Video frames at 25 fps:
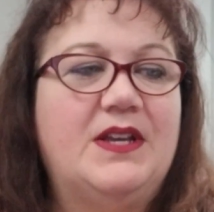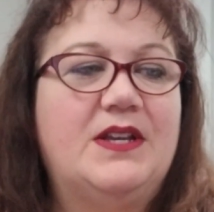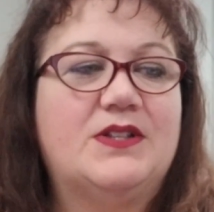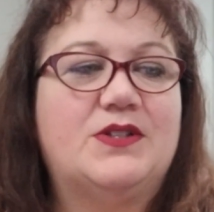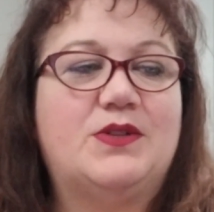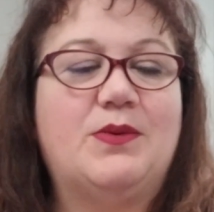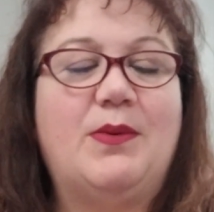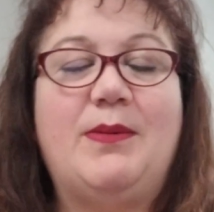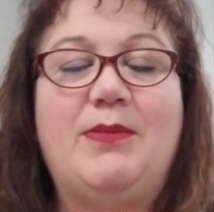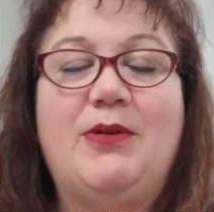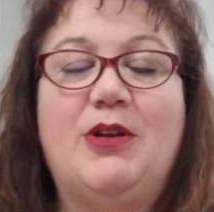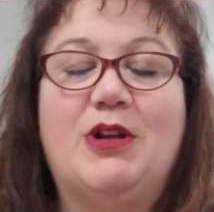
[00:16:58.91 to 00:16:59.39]

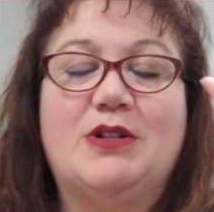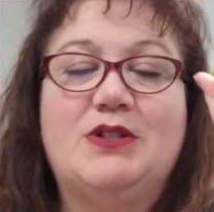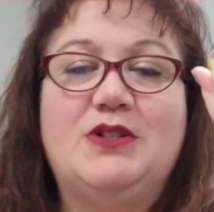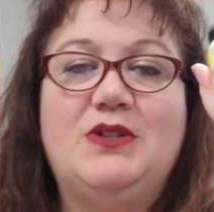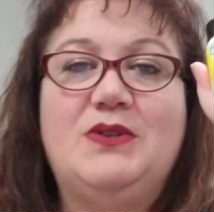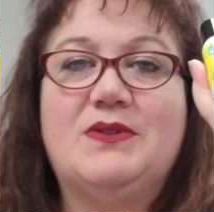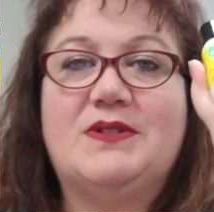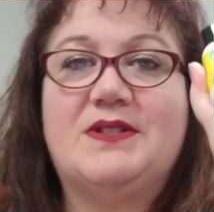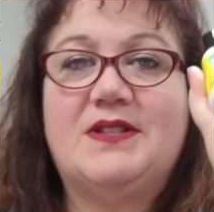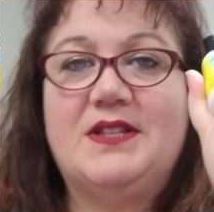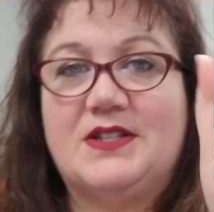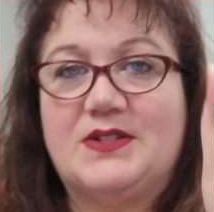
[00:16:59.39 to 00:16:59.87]
So maybe I'll
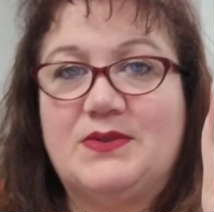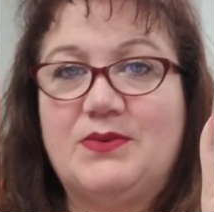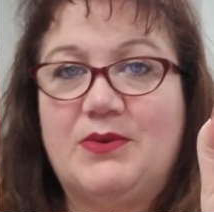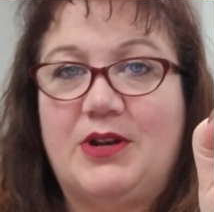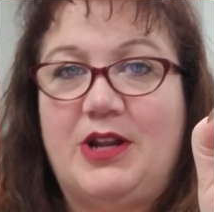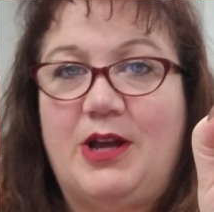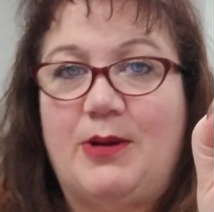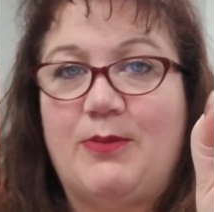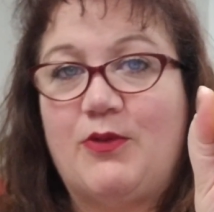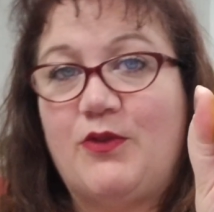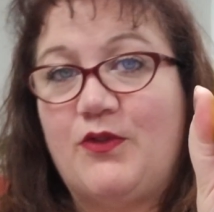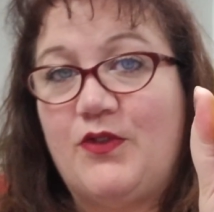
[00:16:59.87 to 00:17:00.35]
use this
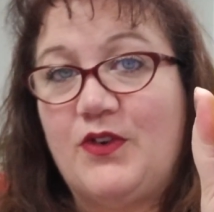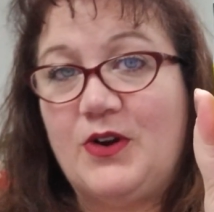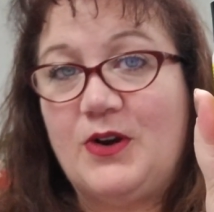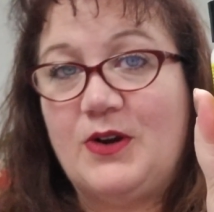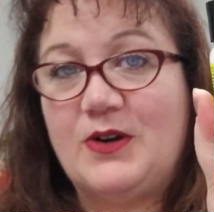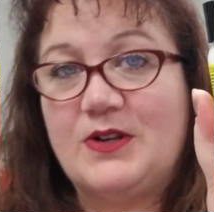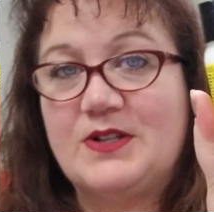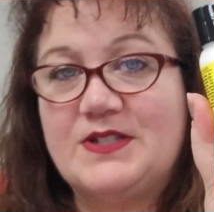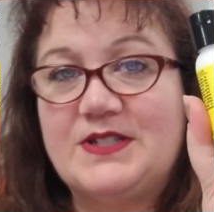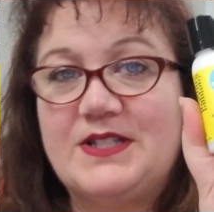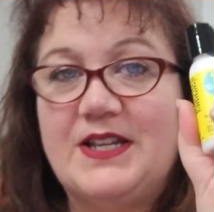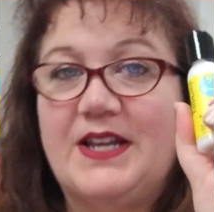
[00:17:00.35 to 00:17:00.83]
one up
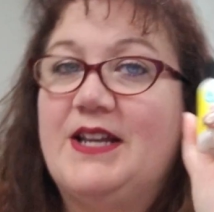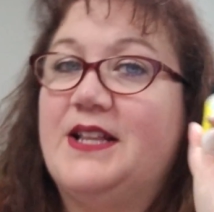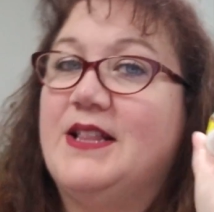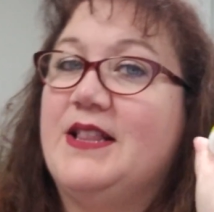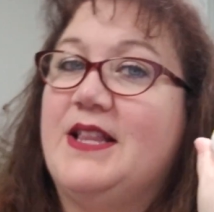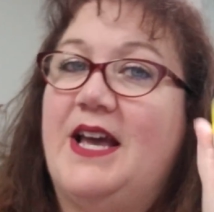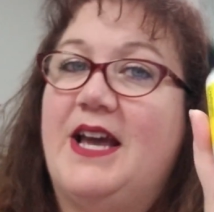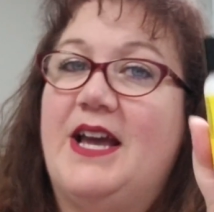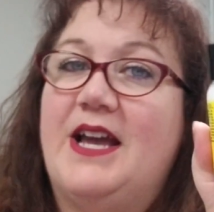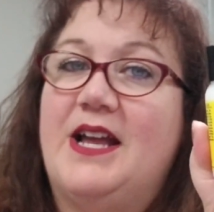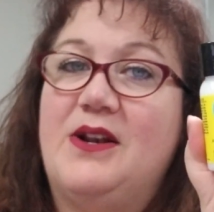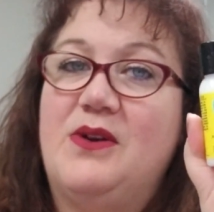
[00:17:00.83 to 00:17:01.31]
first, and
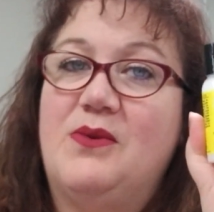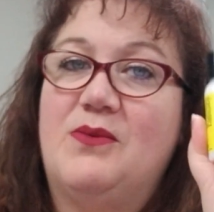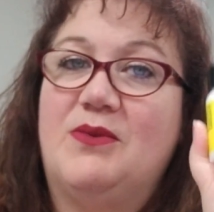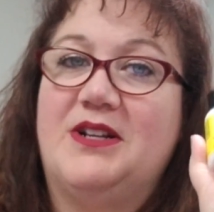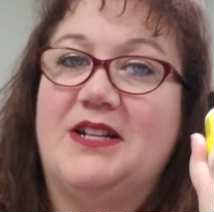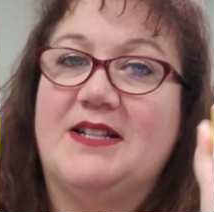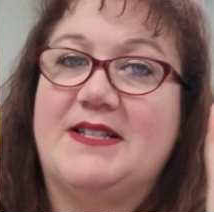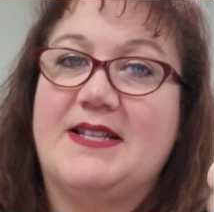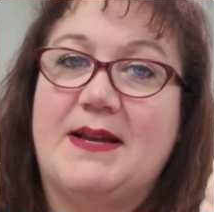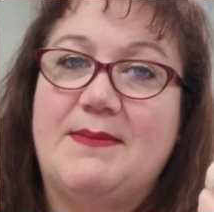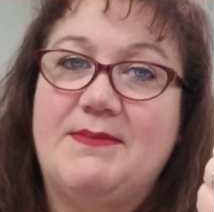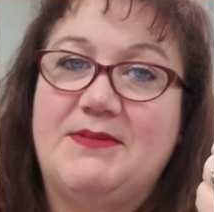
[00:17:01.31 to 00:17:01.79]
then when
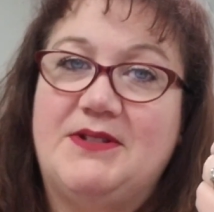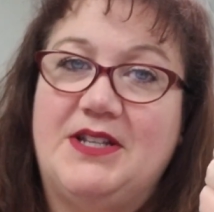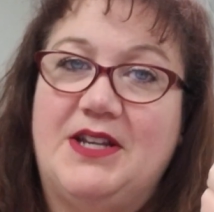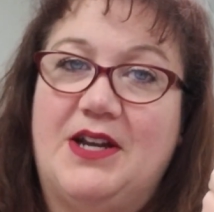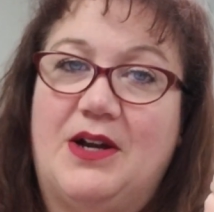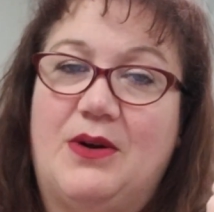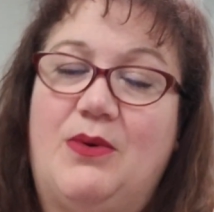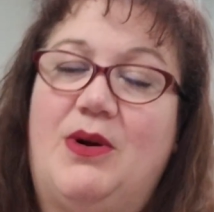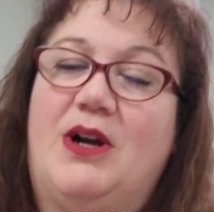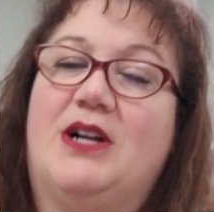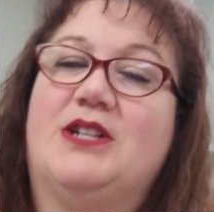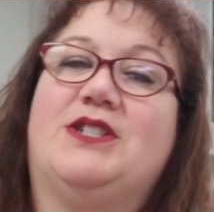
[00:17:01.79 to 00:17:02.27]
it's empty,
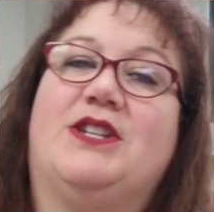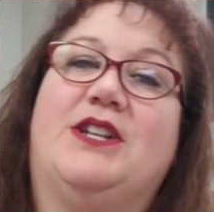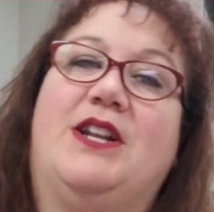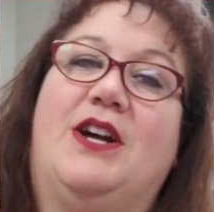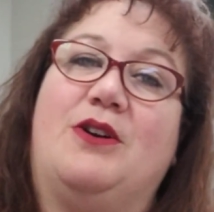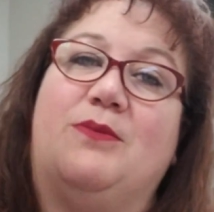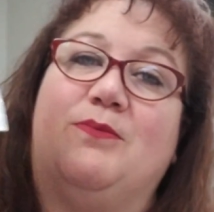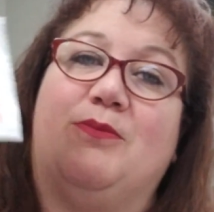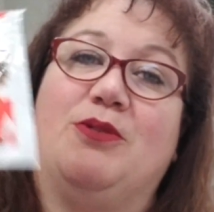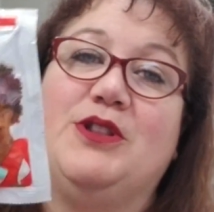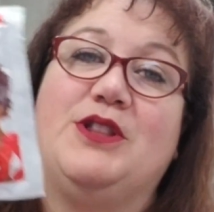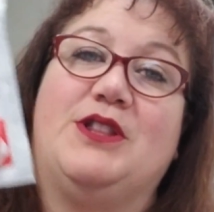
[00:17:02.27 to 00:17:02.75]
I'll wash it
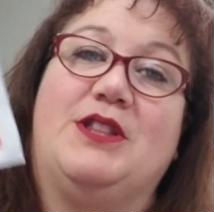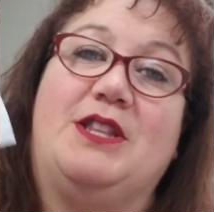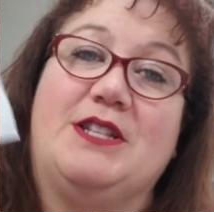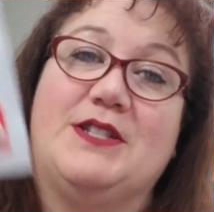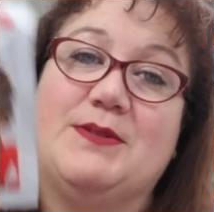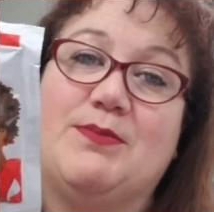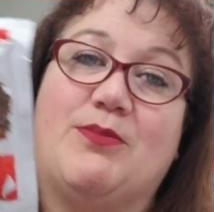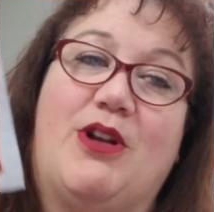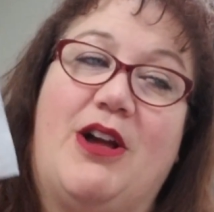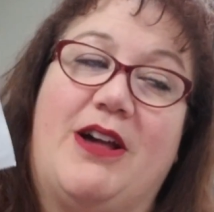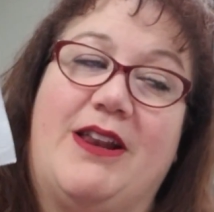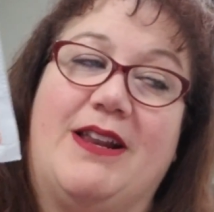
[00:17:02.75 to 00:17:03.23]
out and put
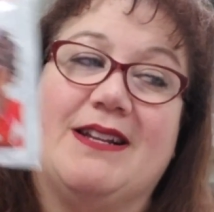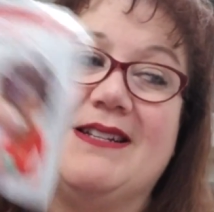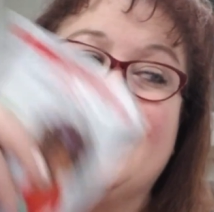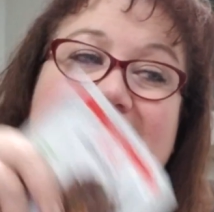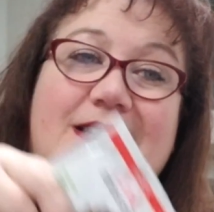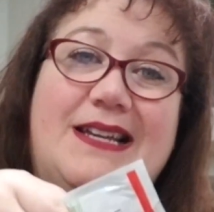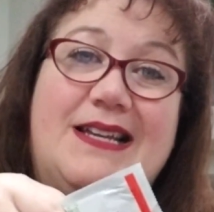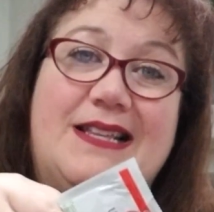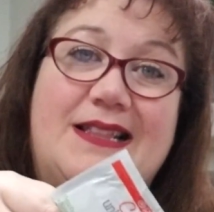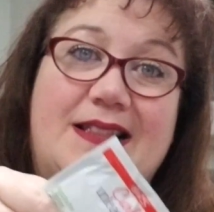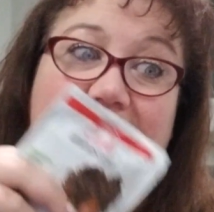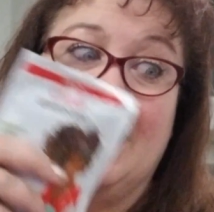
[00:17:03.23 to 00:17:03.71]
this product
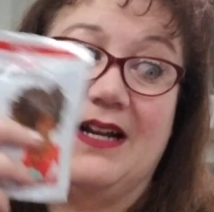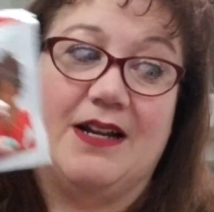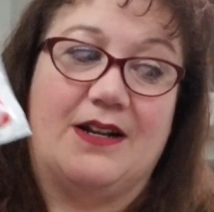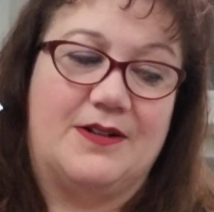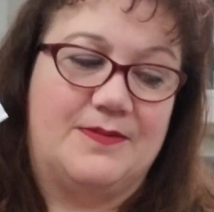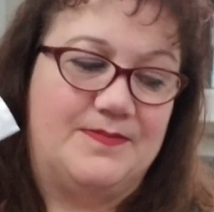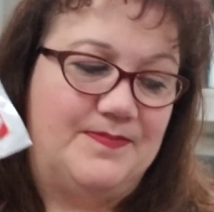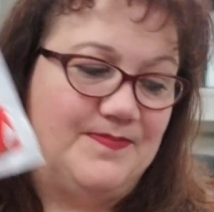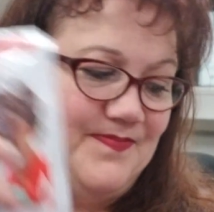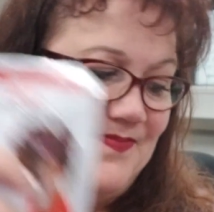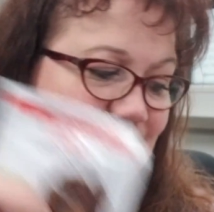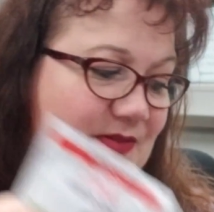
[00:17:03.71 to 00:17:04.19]
in there,
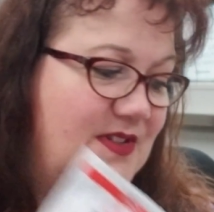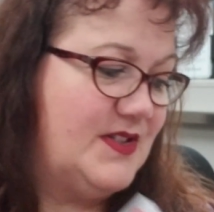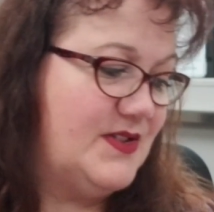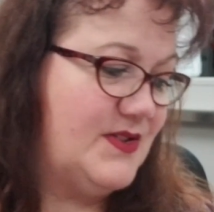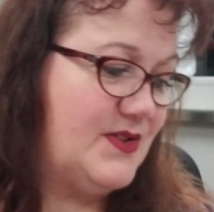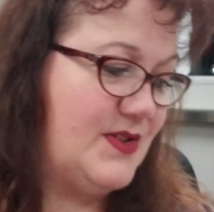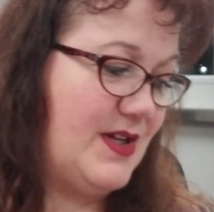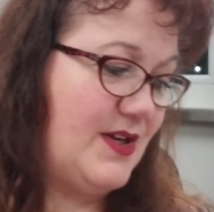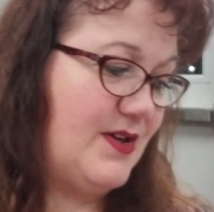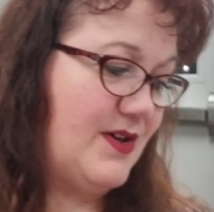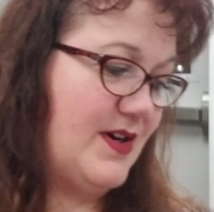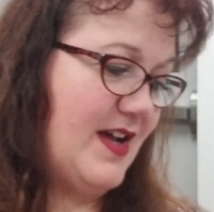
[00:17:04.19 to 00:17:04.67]

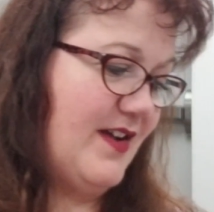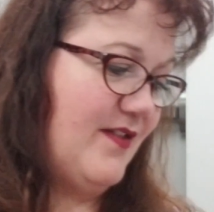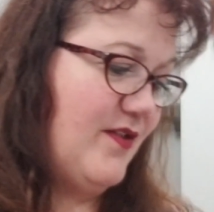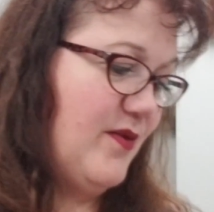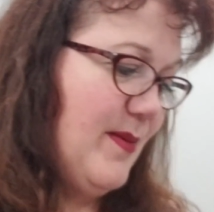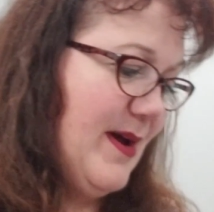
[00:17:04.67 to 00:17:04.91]
so I don't have a